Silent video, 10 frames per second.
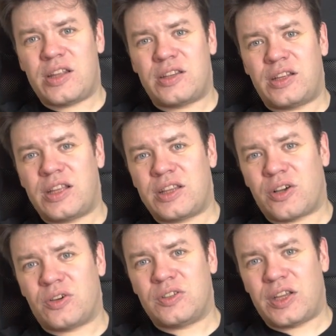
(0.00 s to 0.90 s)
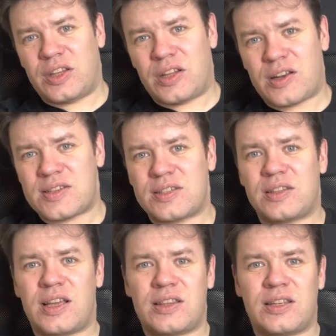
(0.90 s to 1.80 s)
data containers
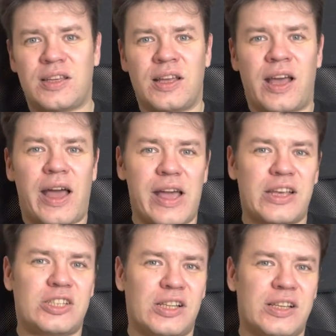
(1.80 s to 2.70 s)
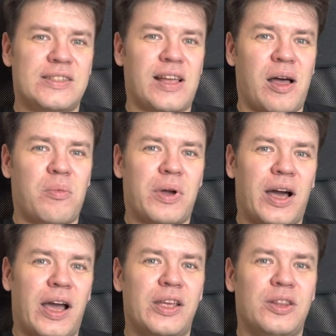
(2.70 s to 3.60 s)
that actually some
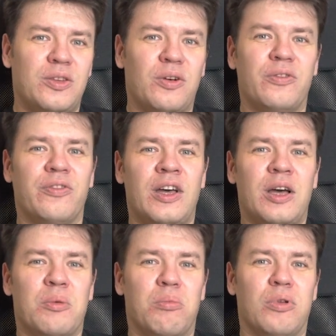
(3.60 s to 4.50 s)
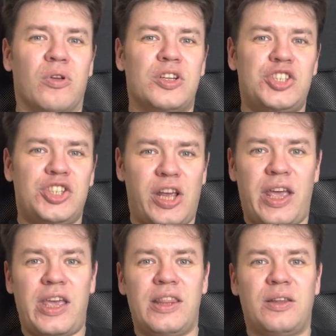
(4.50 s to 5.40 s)
kind of
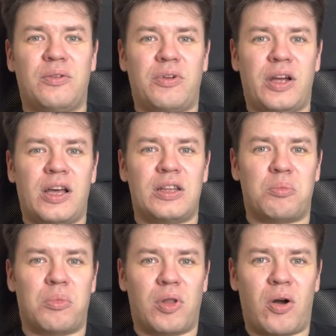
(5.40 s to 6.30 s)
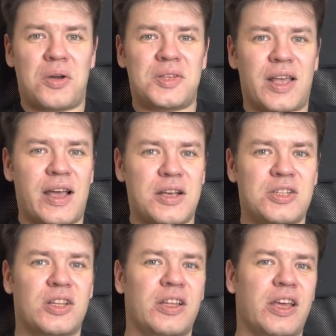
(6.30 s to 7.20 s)
blockchain where the blocks
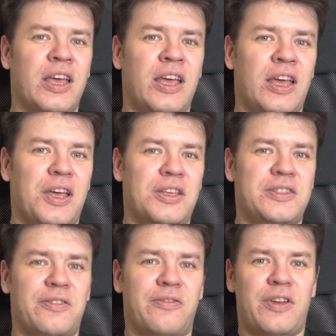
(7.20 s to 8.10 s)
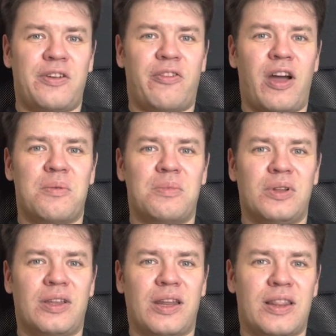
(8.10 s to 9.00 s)
actually is the
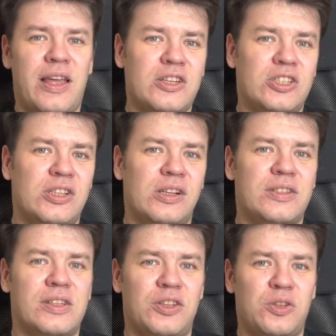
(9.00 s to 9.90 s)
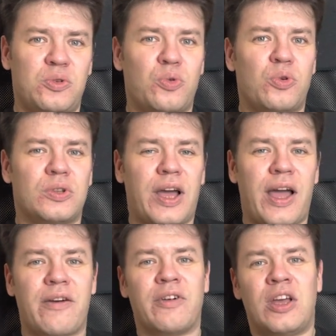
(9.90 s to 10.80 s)
verifiable credentials, and you could
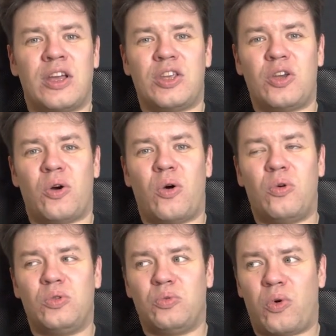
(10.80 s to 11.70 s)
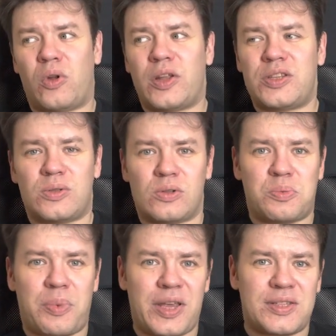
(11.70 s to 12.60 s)
have your own wallets or
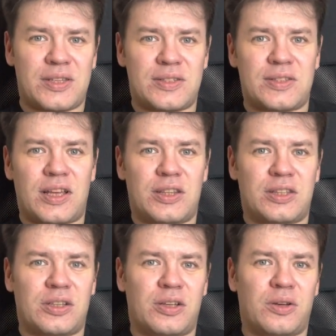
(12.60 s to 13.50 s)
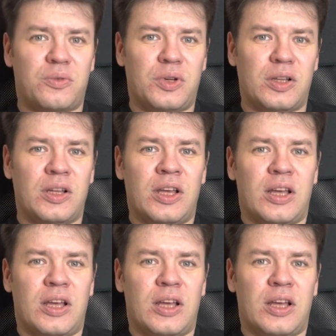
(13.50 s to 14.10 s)
spaces that will